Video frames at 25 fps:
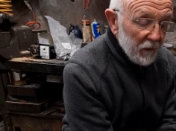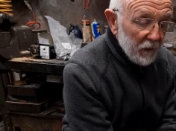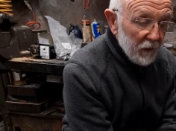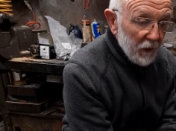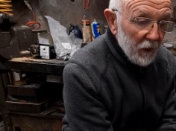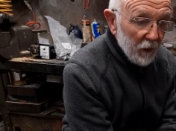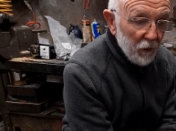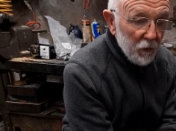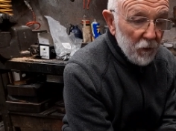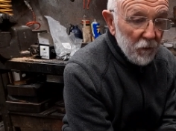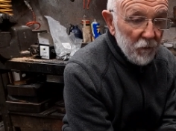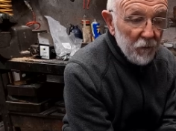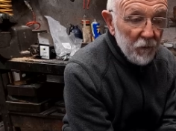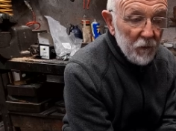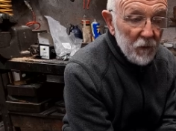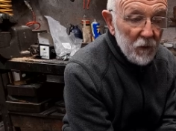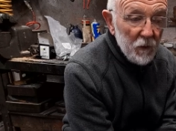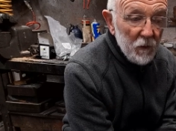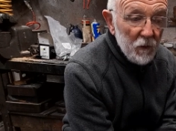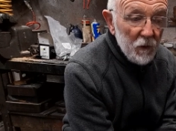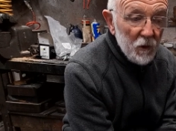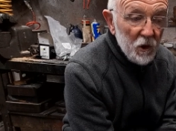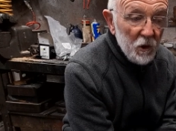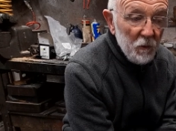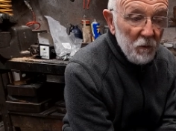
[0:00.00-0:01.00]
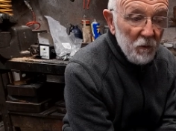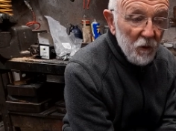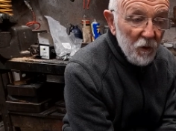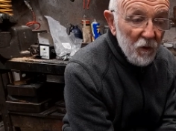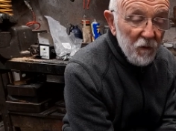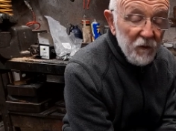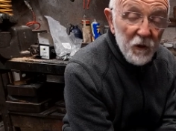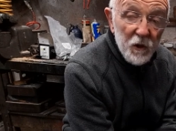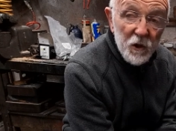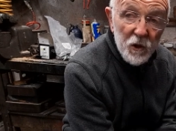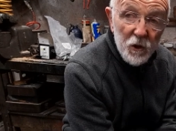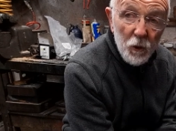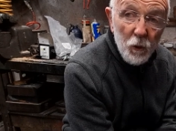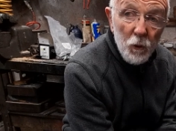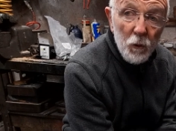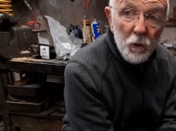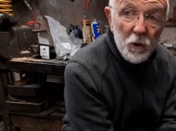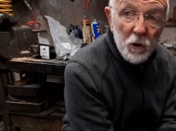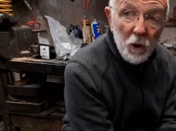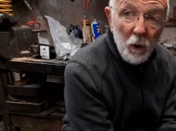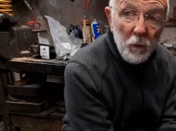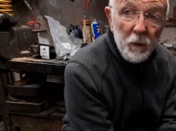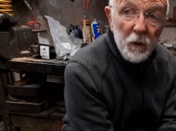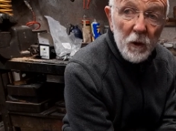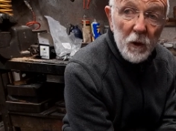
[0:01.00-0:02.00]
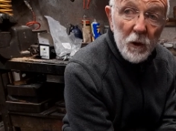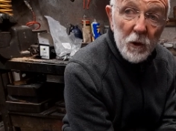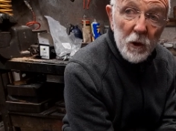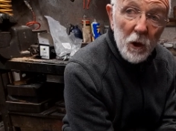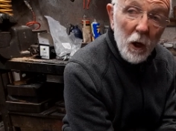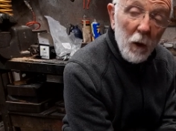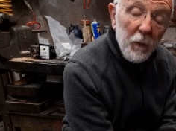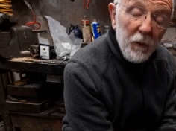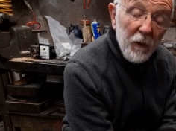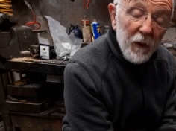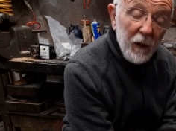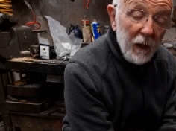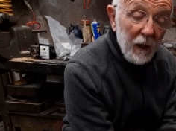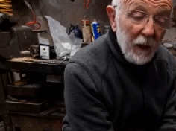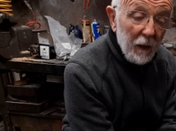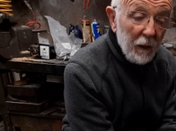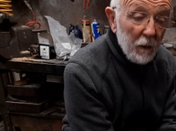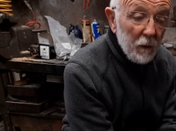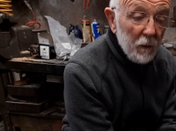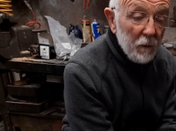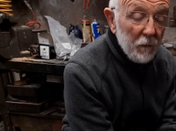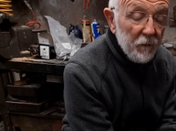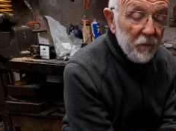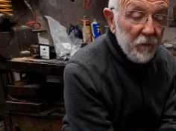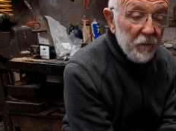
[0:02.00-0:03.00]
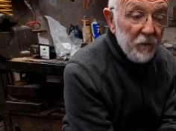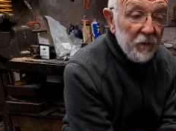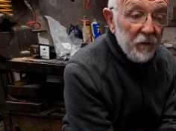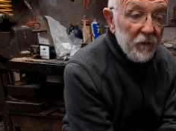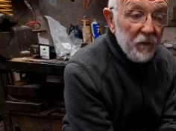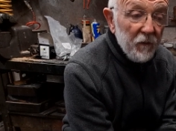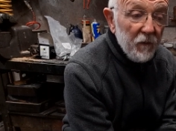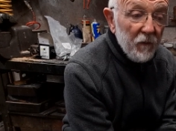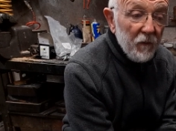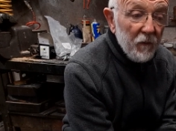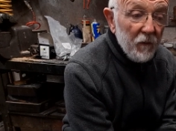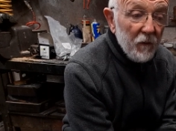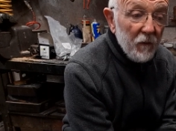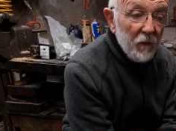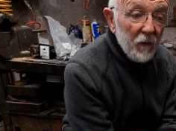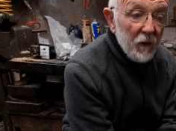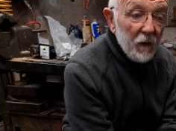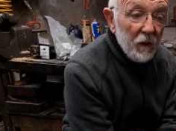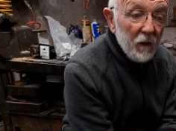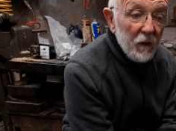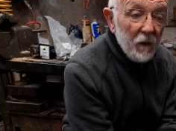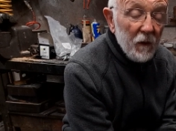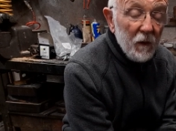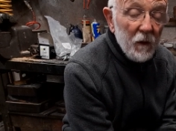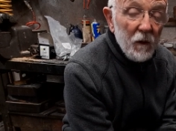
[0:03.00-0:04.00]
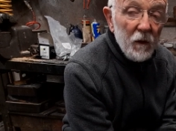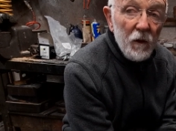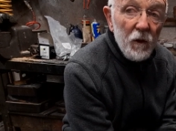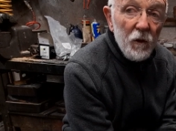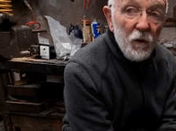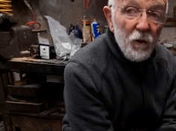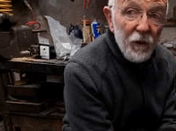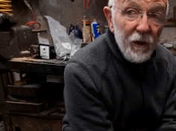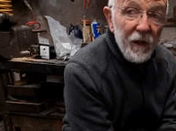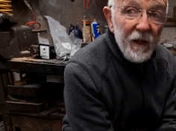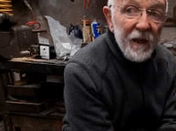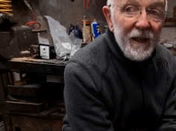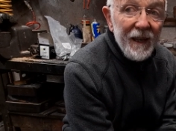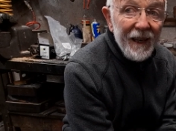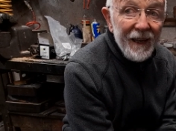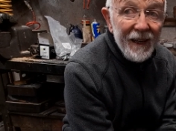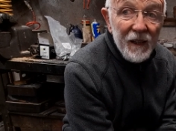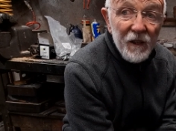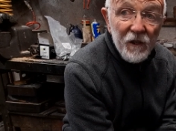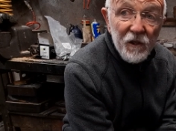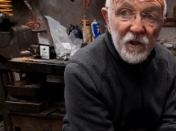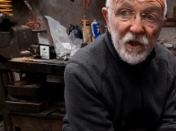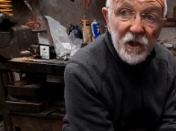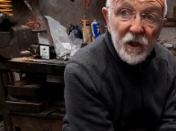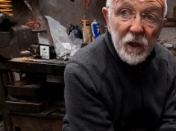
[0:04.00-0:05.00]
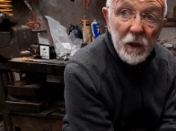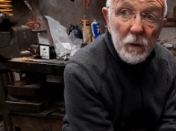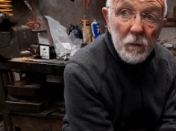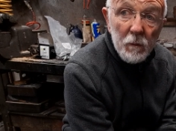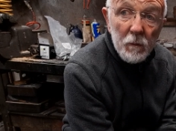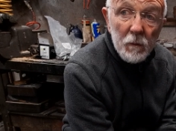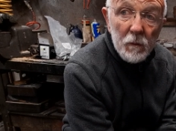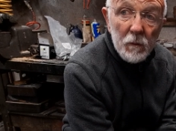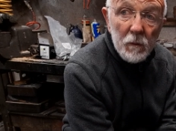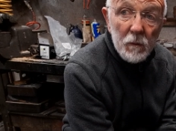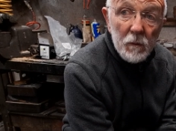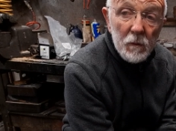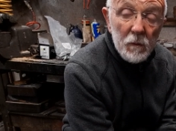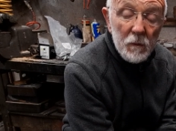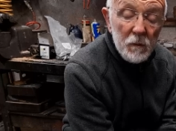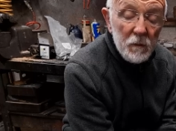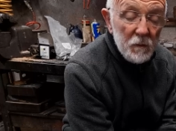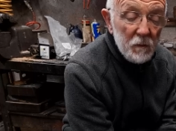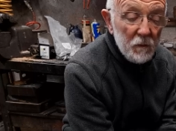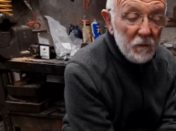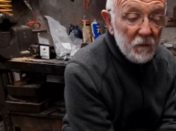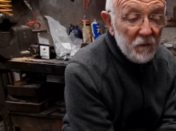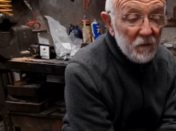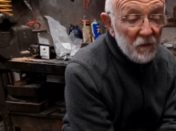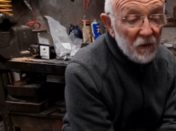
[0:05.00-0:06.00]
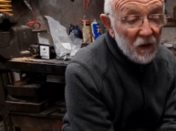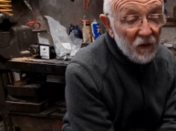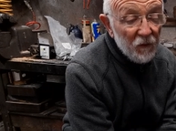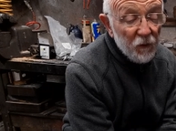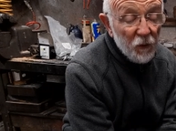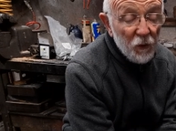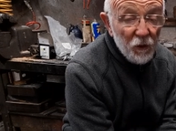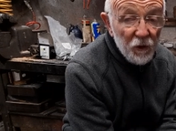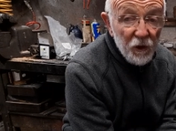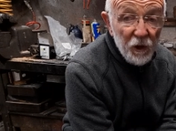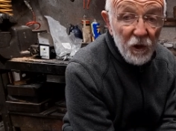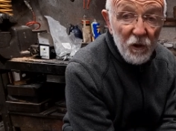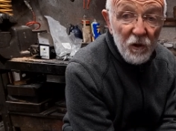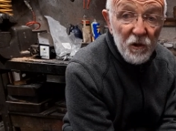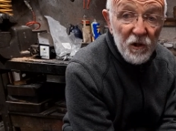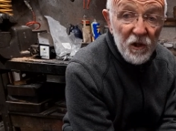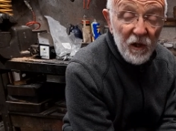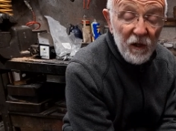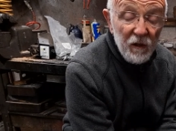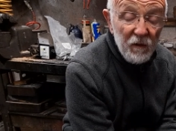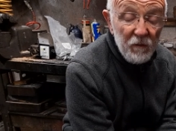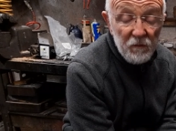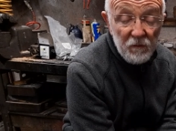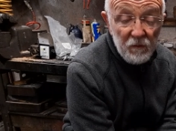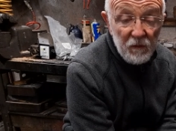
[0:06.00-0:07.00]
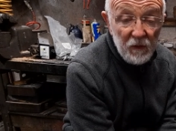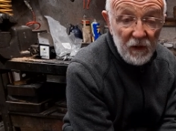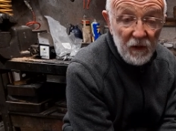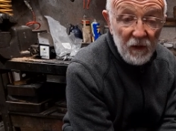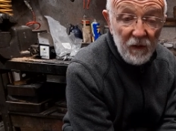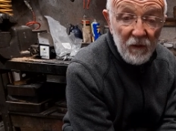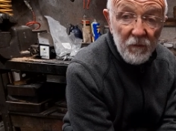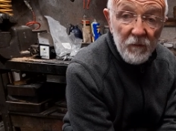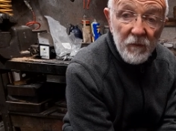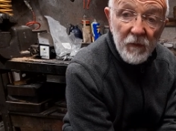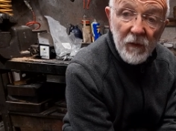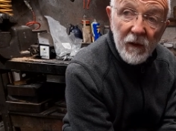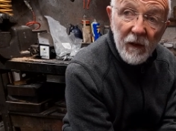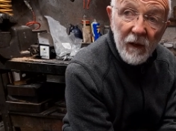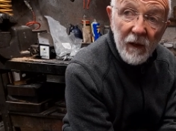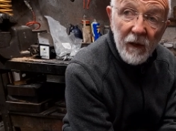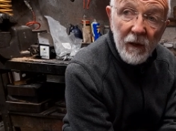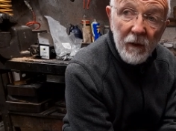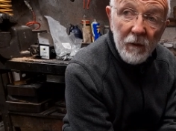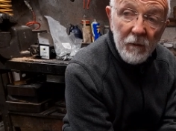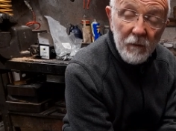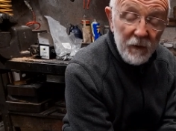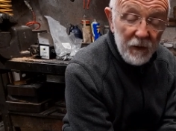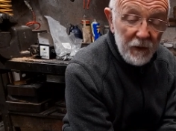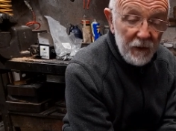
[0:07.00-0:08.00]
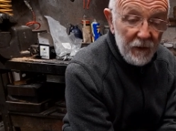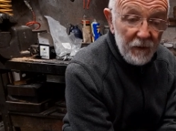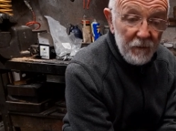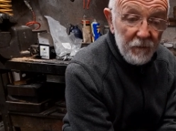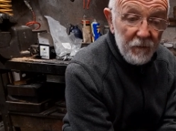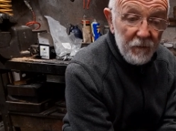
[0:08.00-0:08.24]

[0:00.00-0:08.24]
Now, to move the stones up to the top of the hill, you need energy. And if we're going to use a, a, a,